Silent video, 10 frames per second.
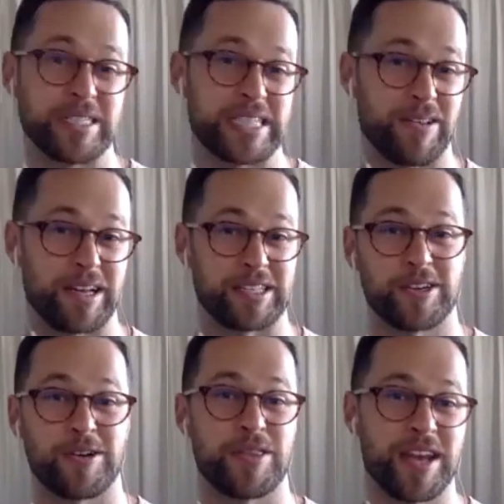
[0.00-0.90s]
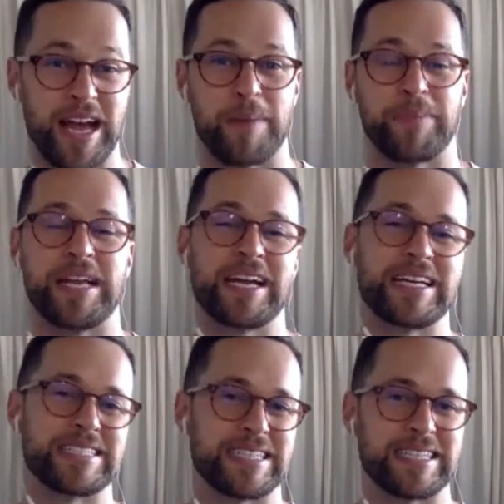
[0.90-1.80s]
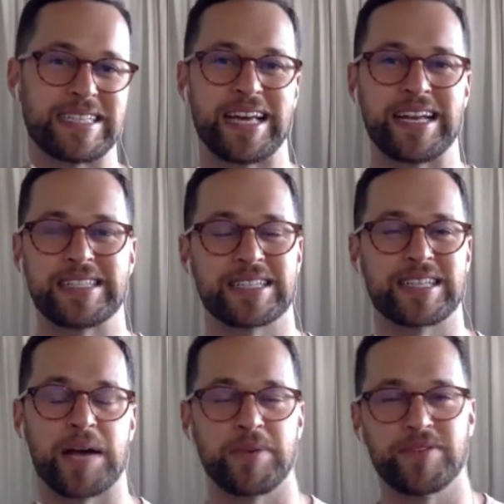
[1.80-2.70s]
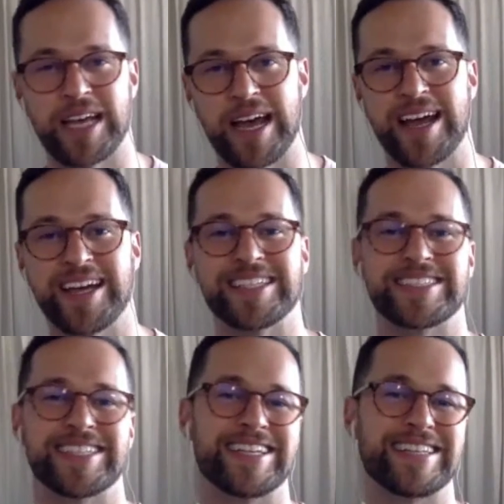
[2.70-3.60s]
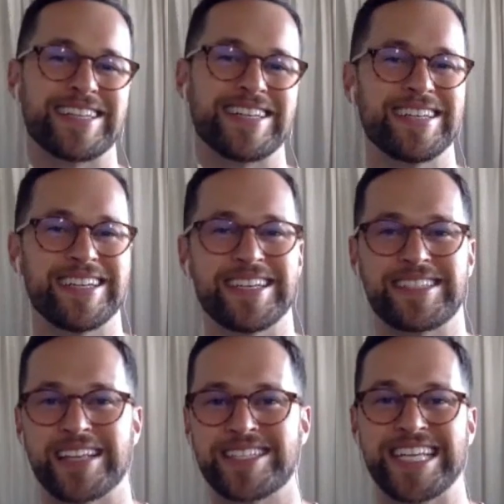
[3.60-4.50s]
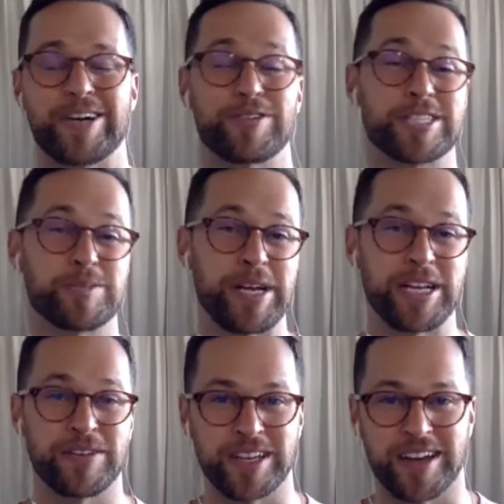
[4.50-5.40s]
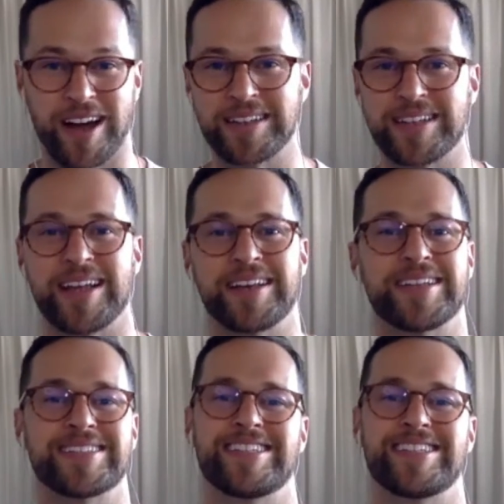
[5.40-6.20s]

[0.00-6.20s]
Is there like a certain thing happening? Is it that it's the time of day? Is it the intensity or the speed of the content?